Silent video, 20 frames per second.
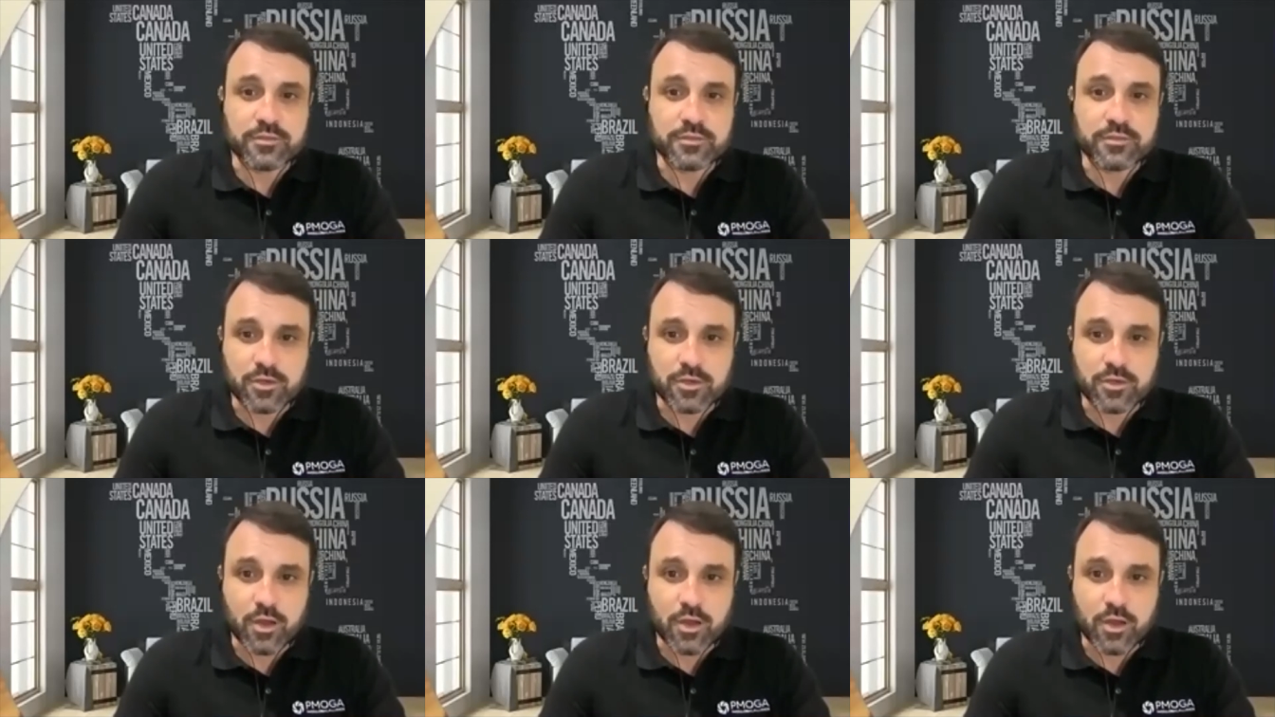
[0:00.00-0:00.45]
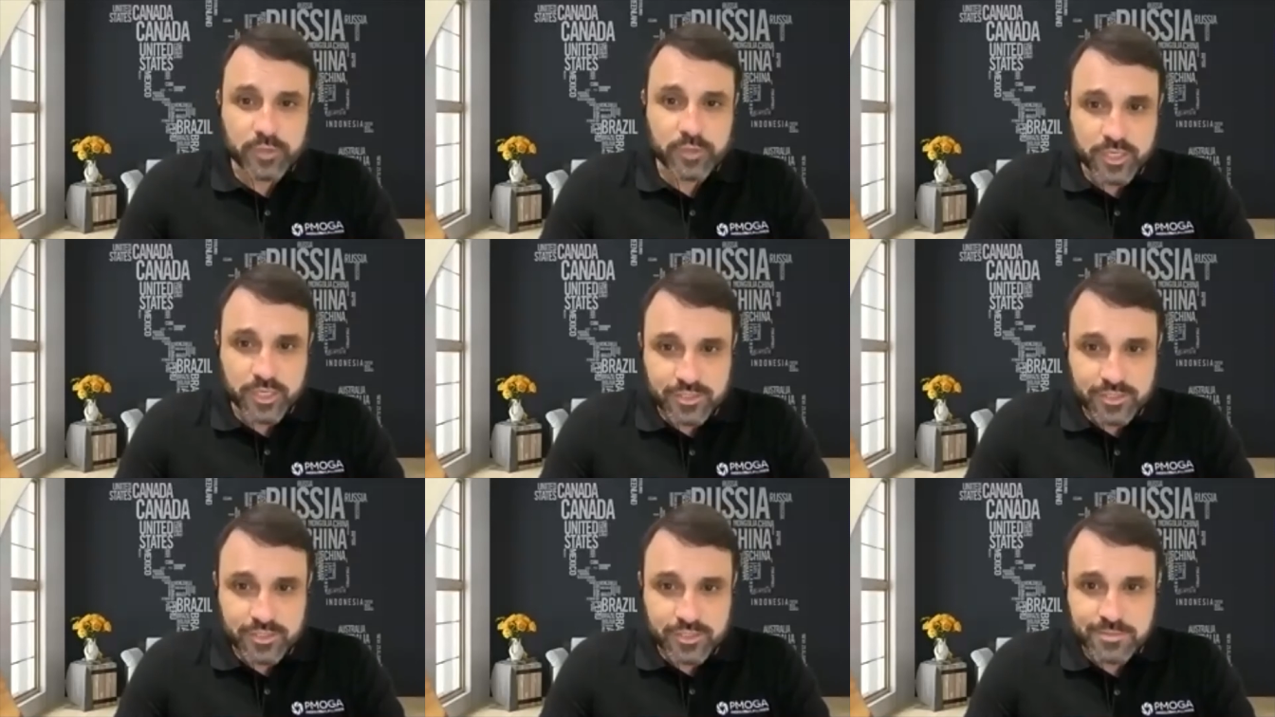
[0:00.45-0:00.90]

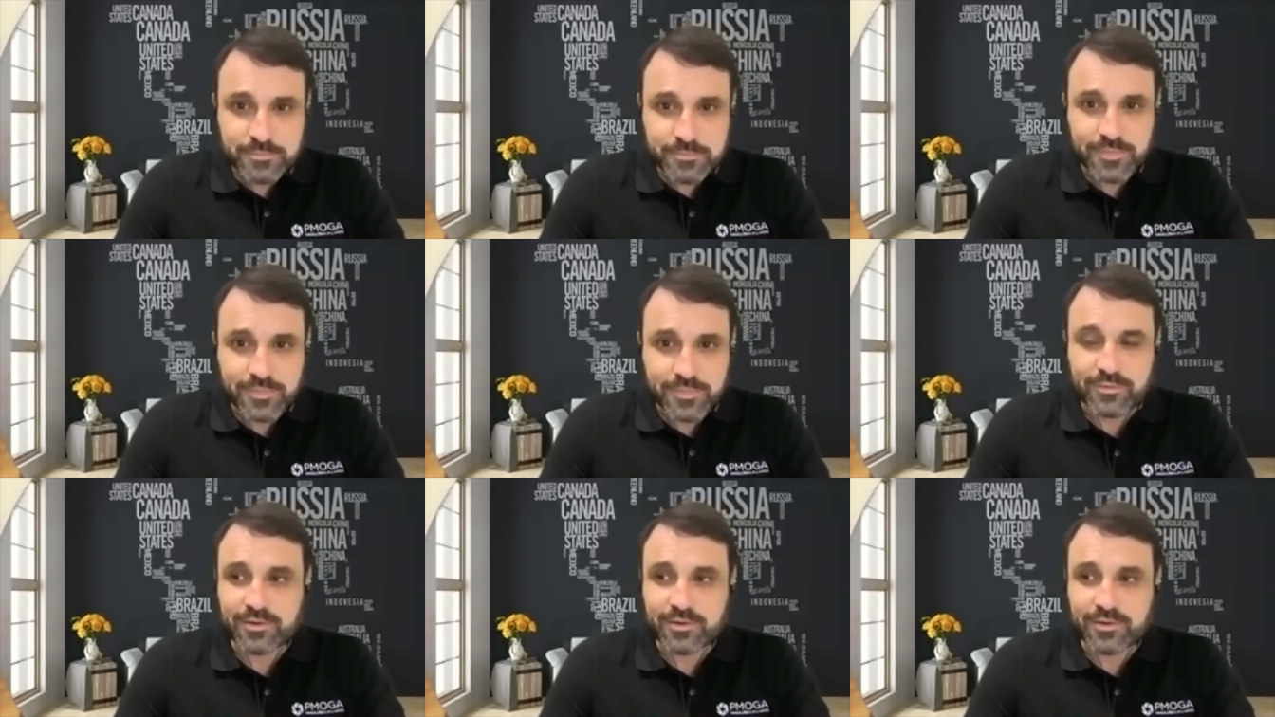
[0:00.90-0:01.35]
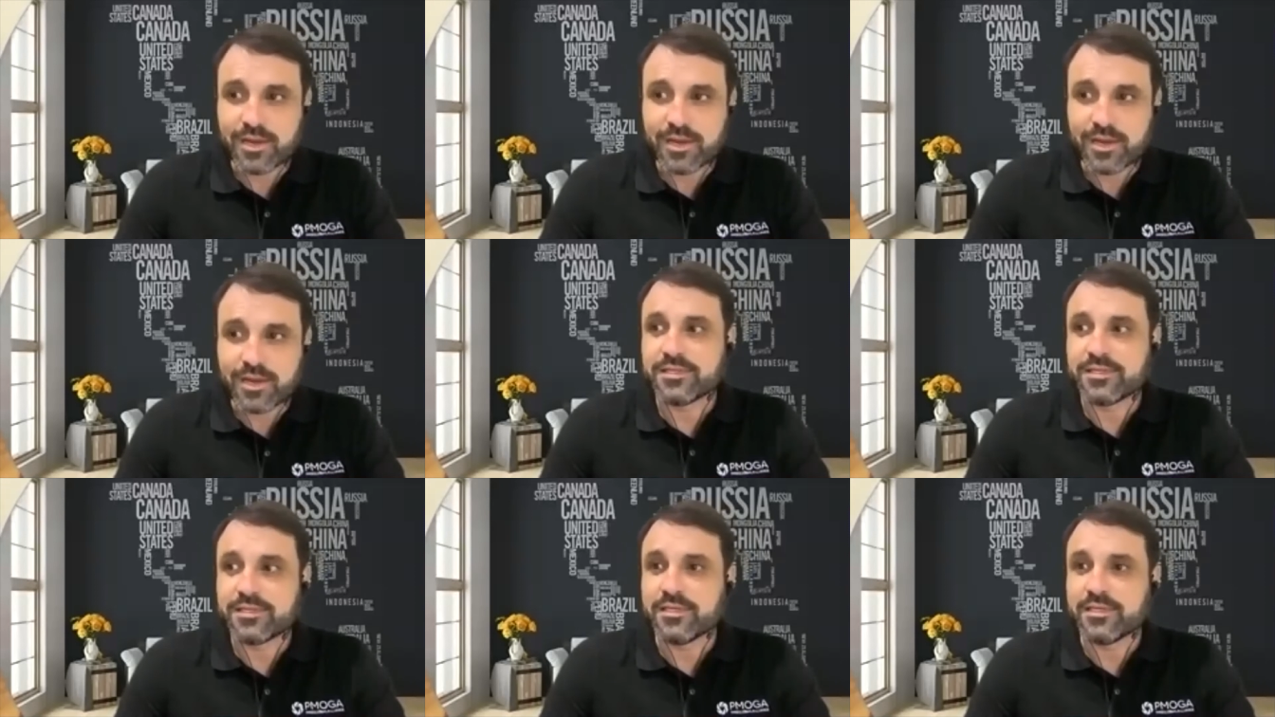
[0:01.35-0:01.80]
companies, right,
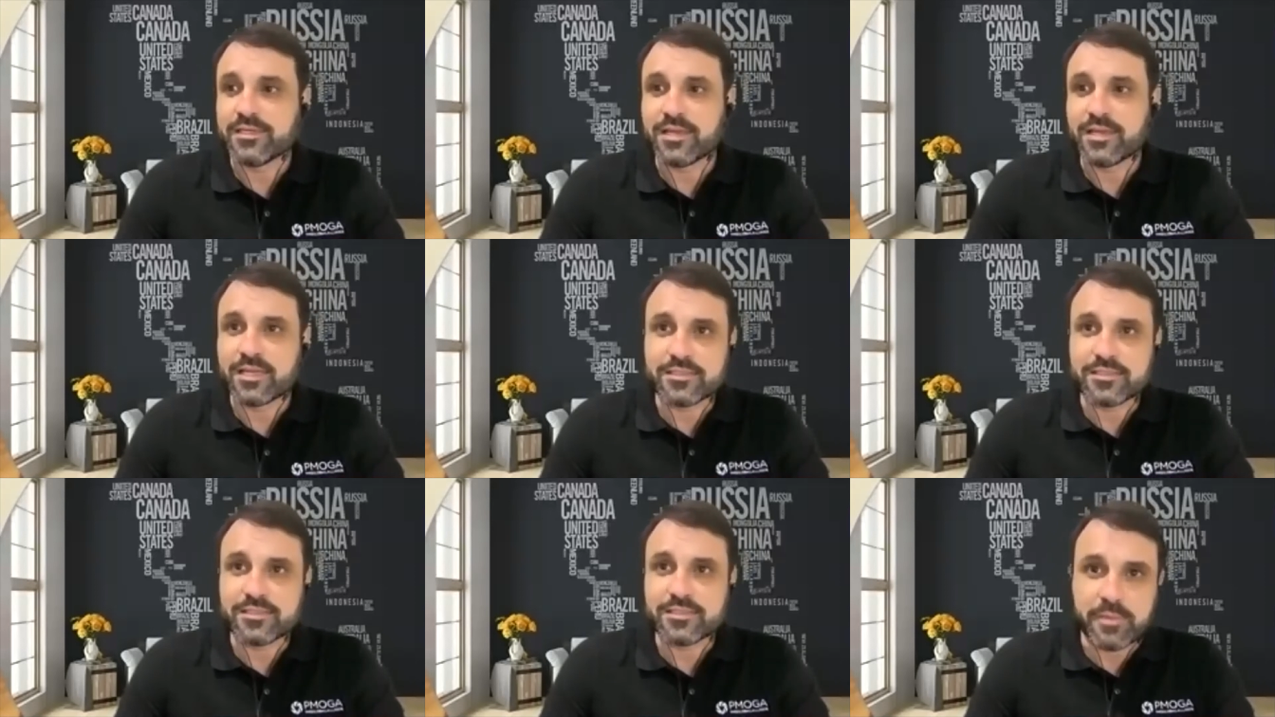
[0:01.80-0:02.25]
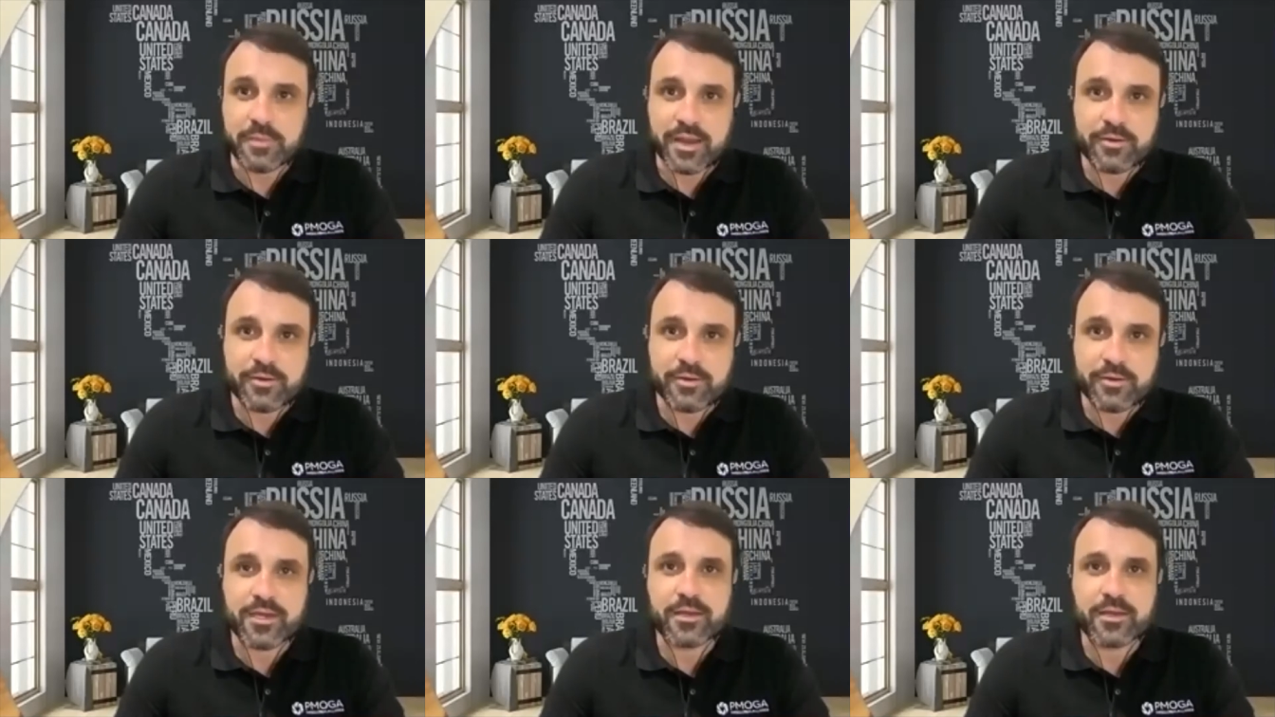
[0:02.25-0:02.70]
in Latin
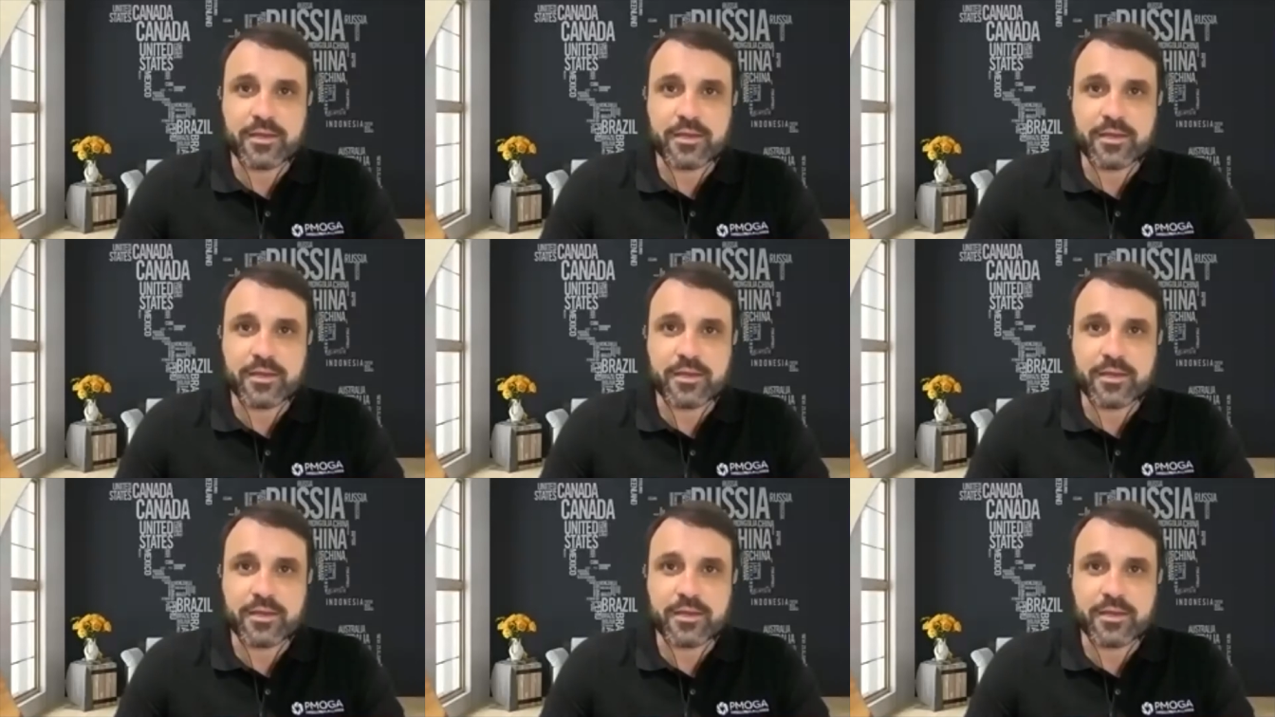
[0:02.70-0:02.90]
America.